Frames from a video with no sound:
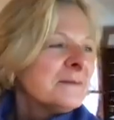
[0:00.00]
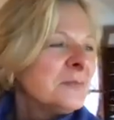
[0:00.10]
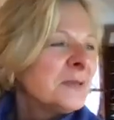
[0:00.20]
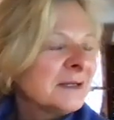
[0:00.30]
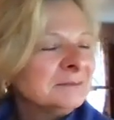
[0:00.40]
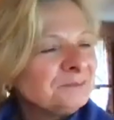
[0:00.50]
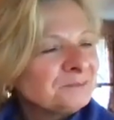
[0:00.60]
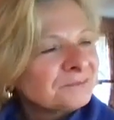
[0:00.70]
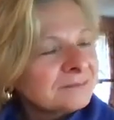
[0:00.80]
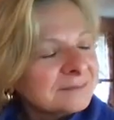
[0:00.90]
But
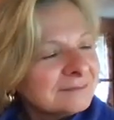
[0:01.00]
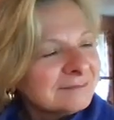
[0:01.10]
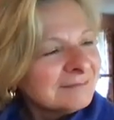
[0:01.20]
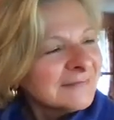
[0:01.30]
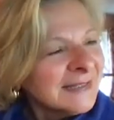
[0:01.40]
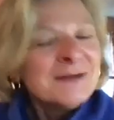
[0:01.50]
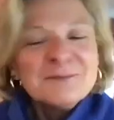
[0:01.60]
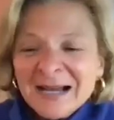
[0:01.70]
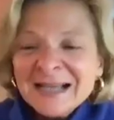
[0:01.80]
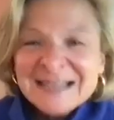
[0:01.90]

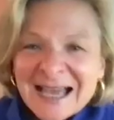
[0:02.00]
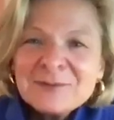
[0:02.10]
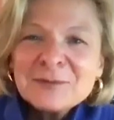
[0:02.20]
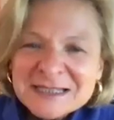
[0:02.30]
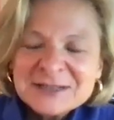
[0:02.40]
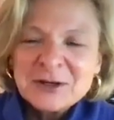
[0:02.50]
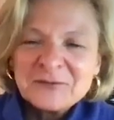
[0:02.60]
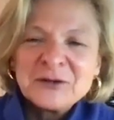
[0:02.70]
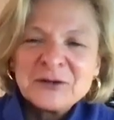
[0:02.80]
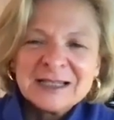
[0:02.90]
my dad was
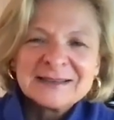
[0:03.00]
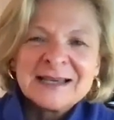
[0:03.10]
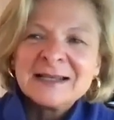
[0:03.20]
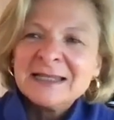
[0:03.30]
thoughtful like that.